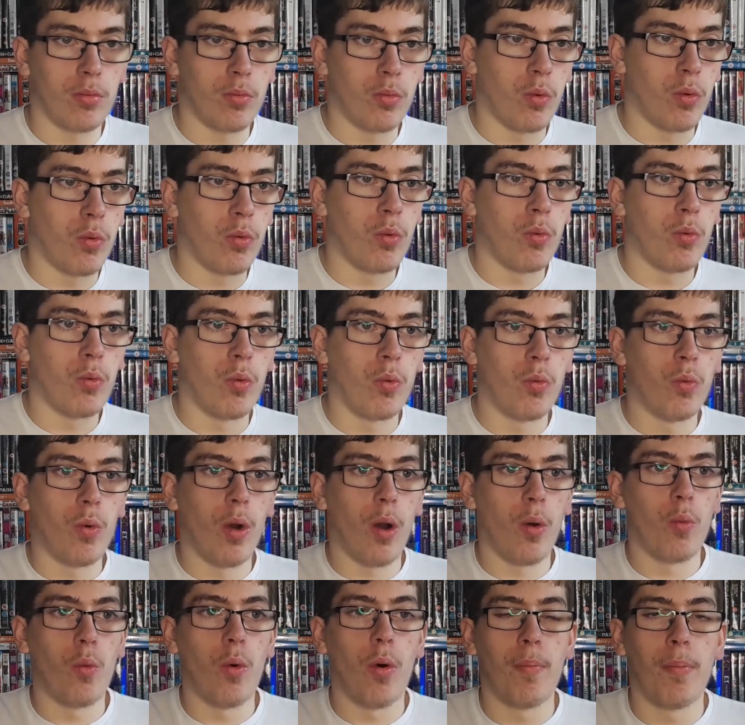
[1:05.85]

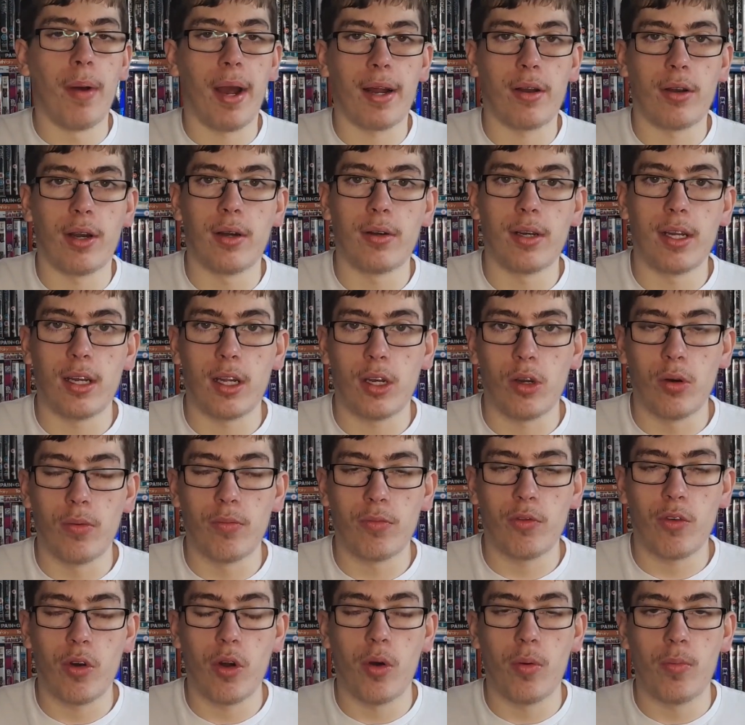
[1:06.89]
what background did he
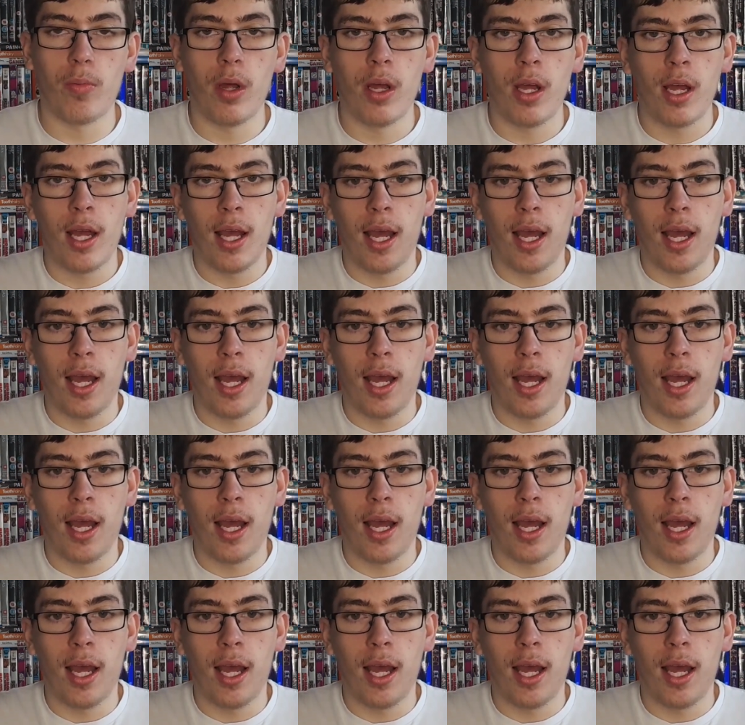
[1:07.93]
come from,